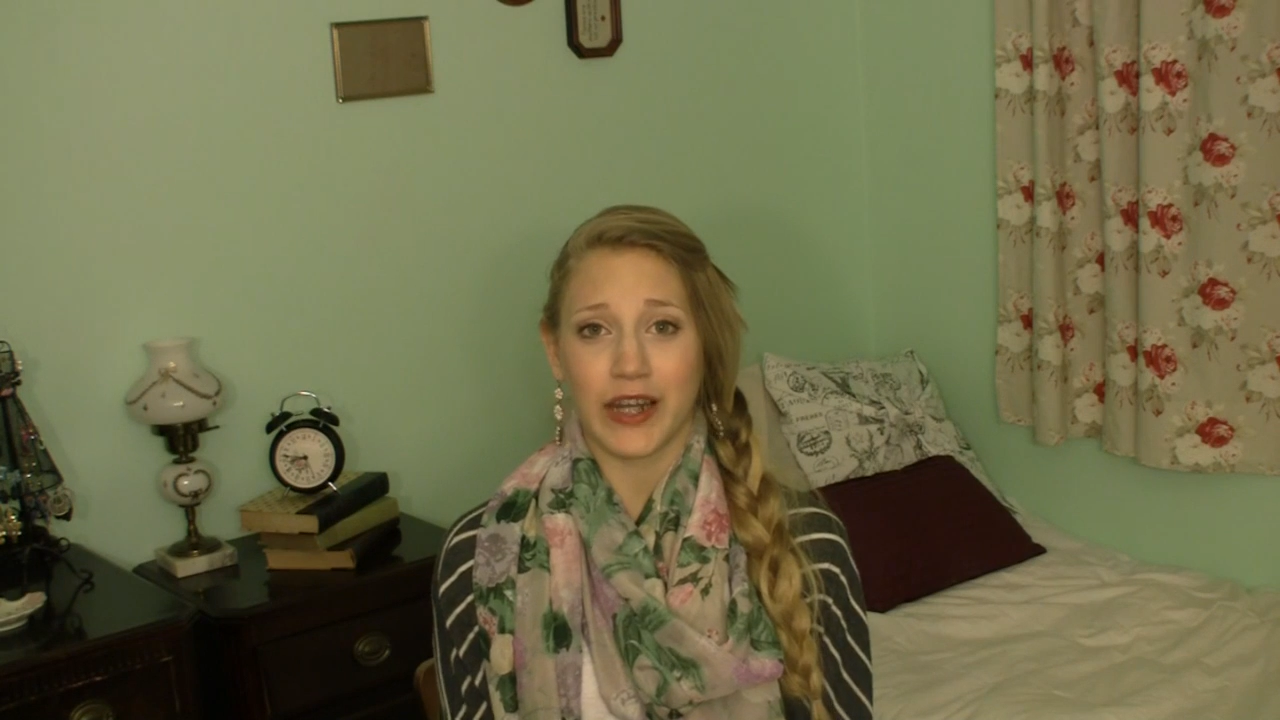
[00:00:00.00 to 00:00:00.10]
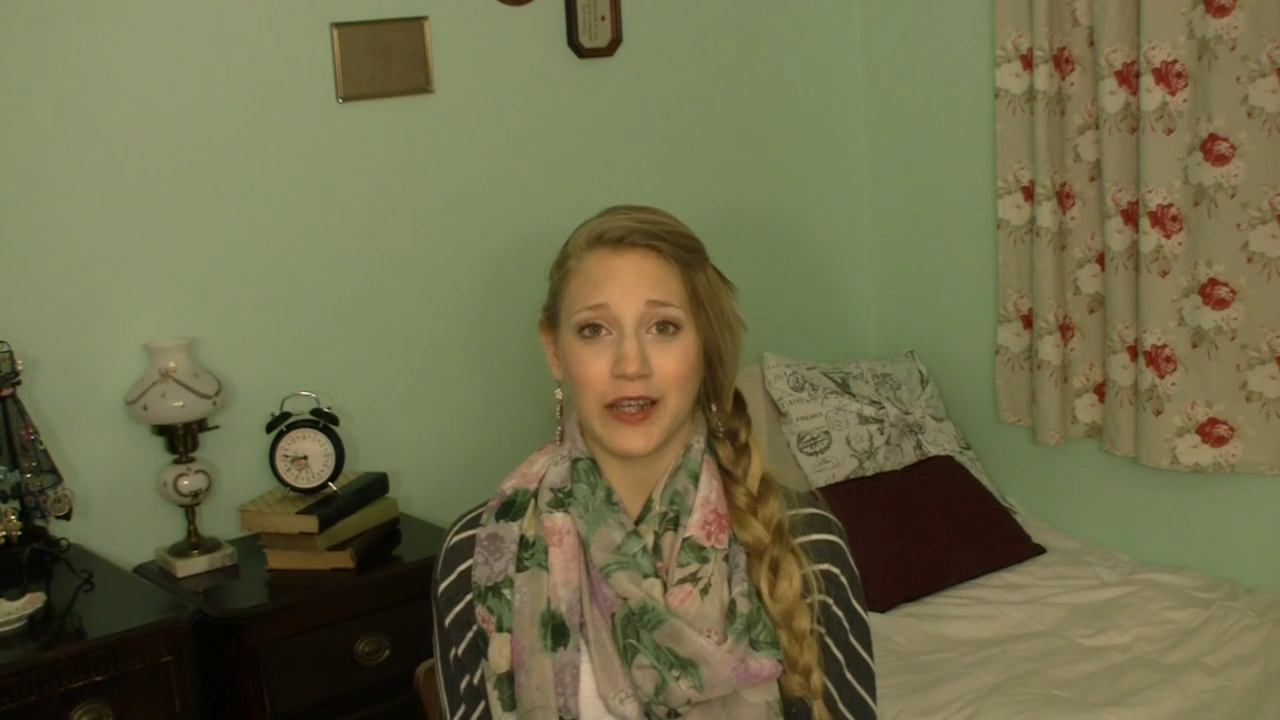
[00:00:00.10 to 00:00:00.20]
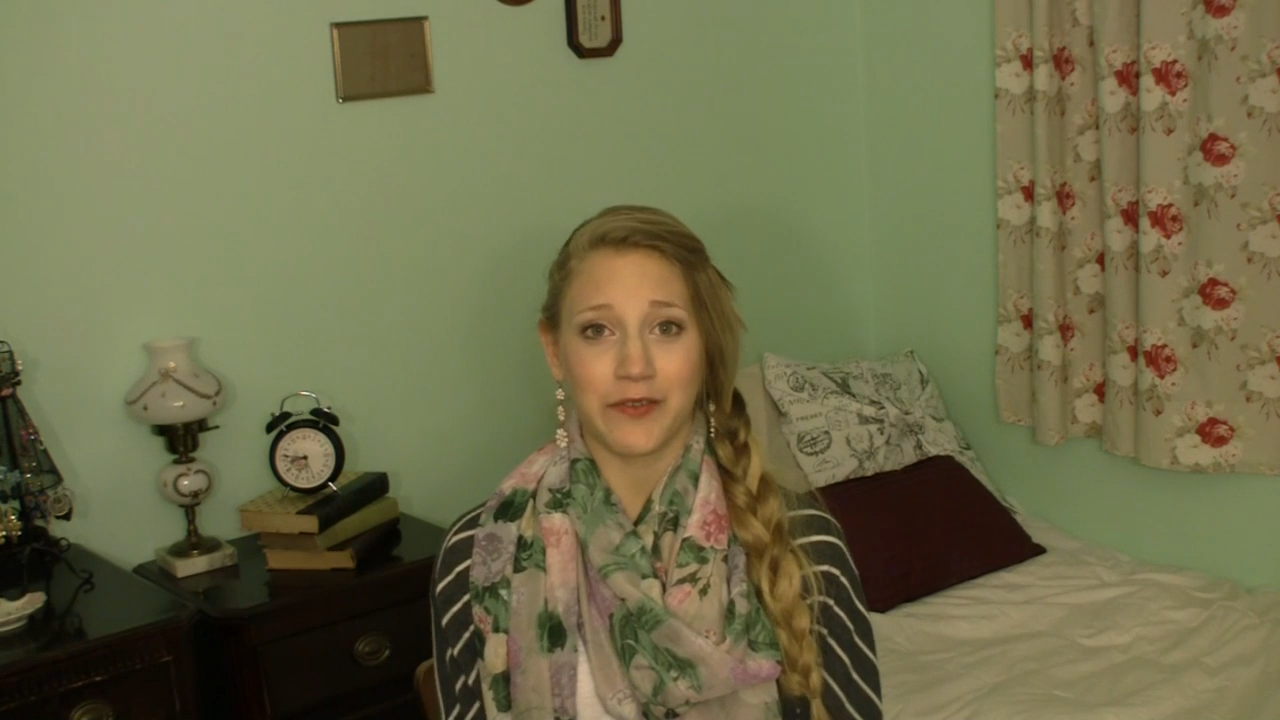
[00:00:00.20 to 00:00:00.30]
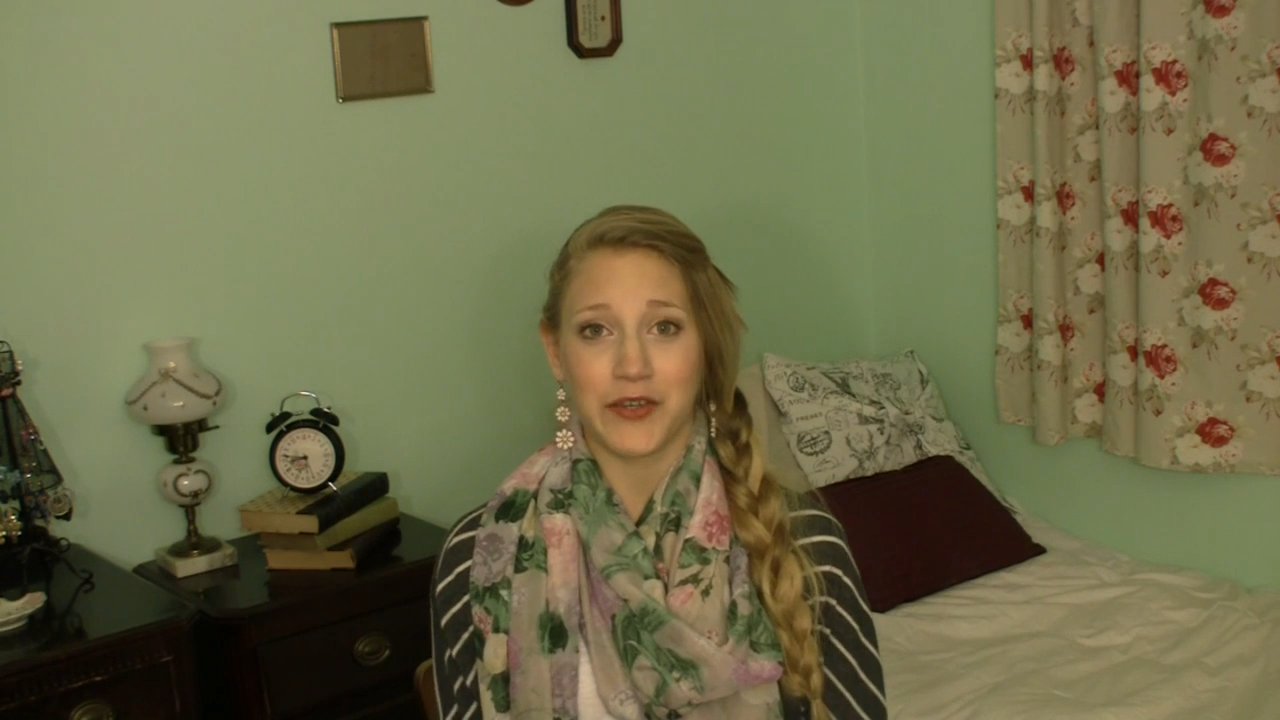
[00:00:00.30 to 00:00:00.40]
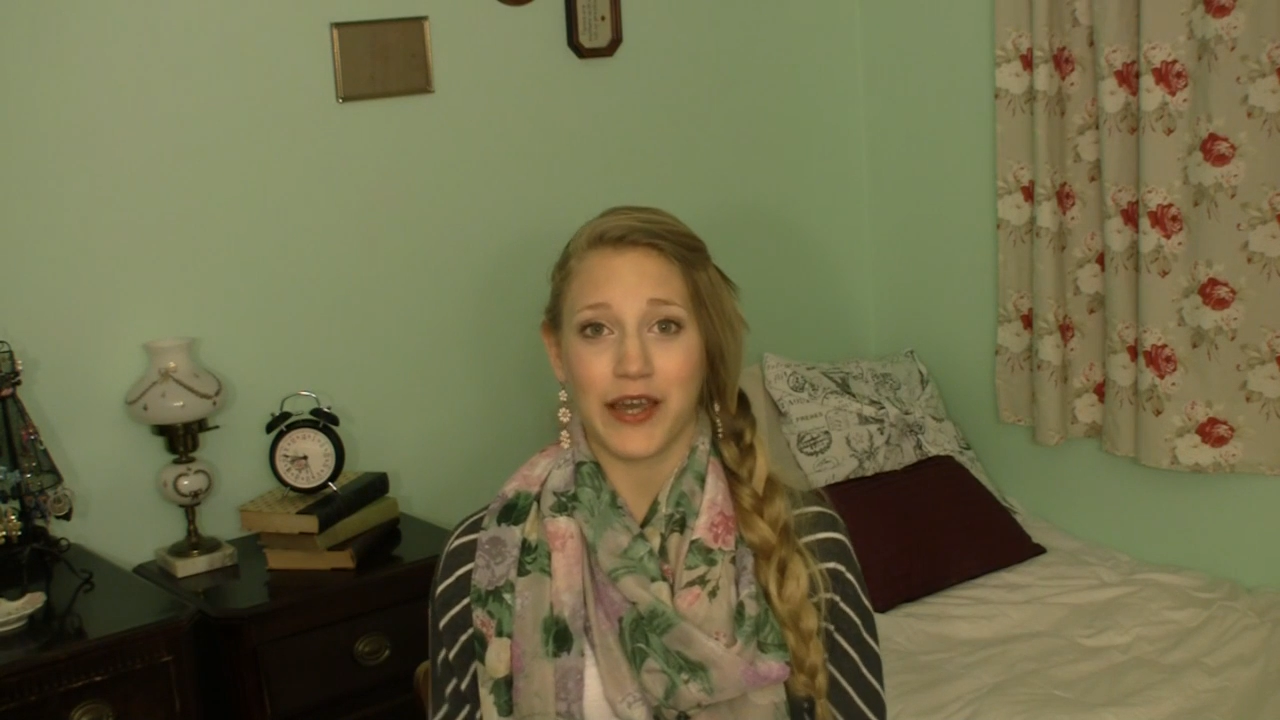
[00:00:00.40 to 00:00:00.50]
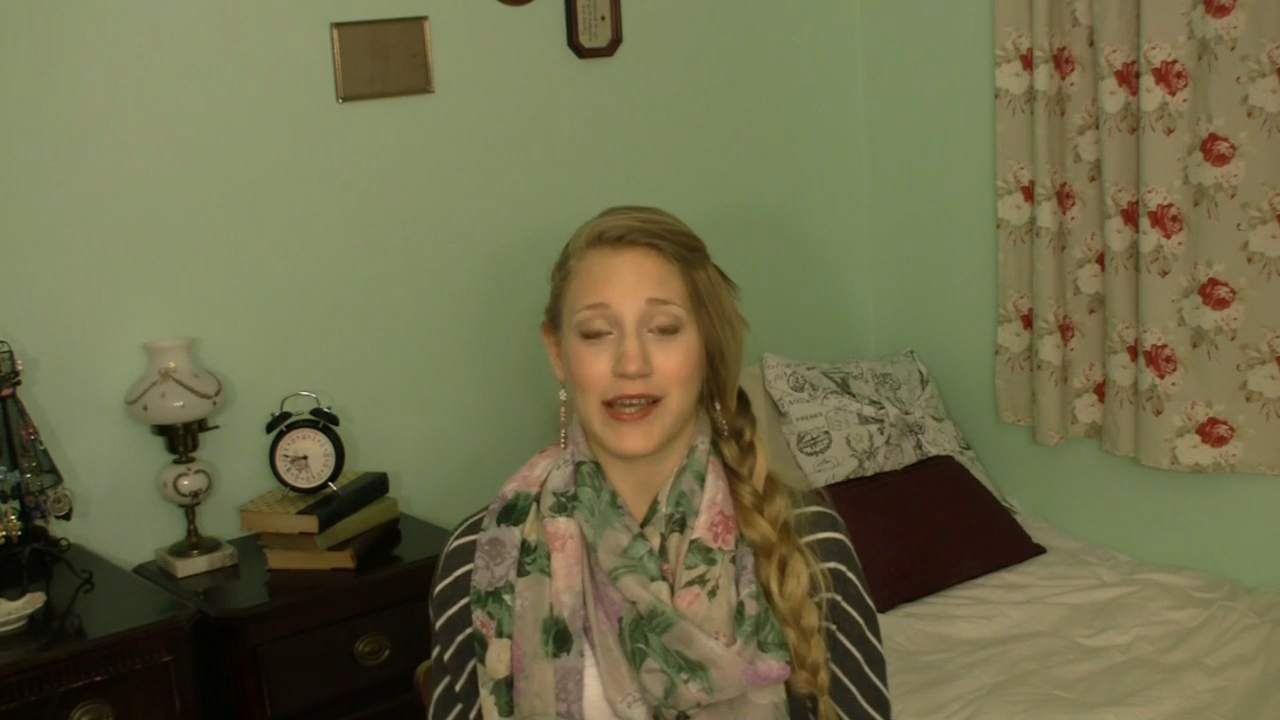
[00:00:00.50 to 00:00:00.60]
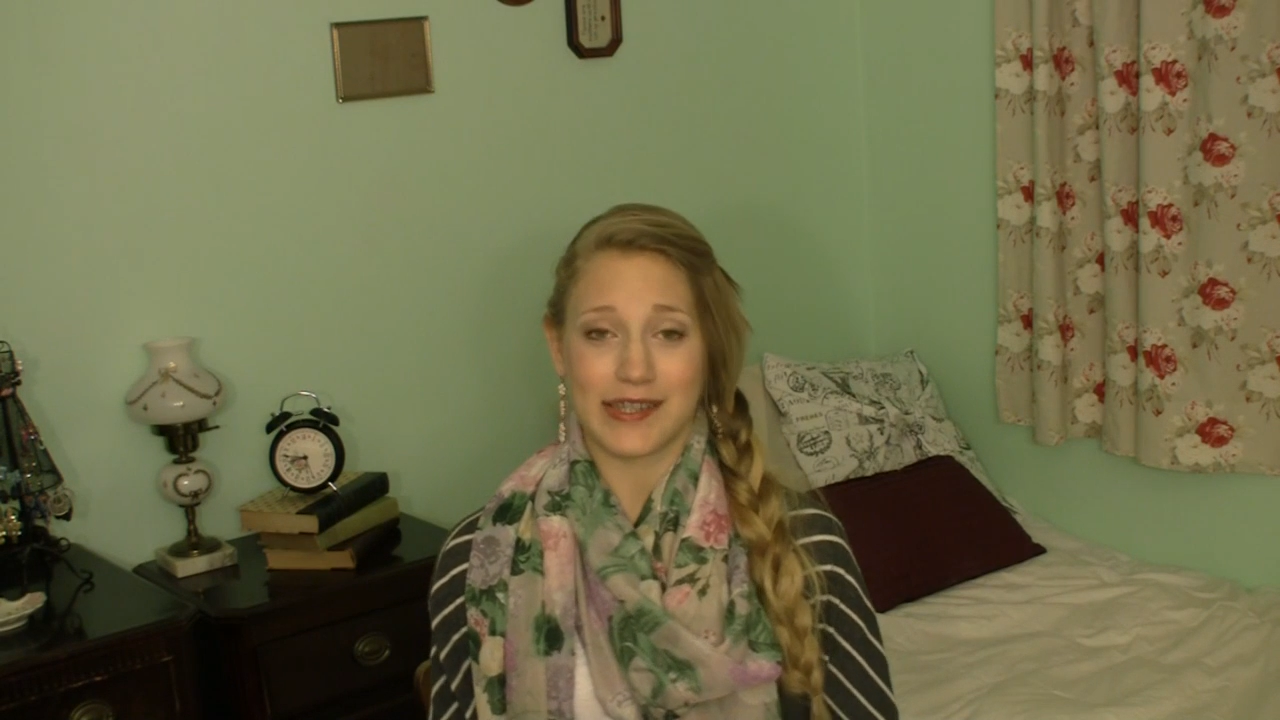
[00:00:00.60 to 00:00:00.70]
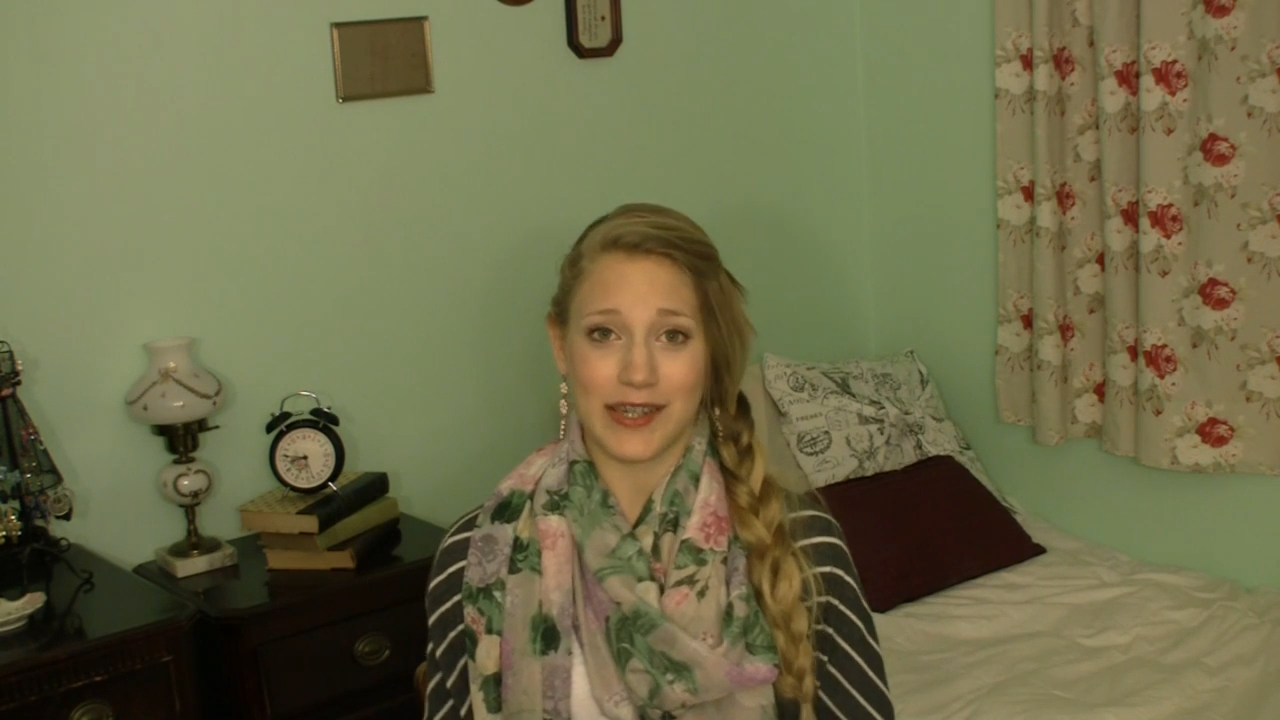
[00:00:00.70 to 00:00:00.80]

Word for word: any of you guys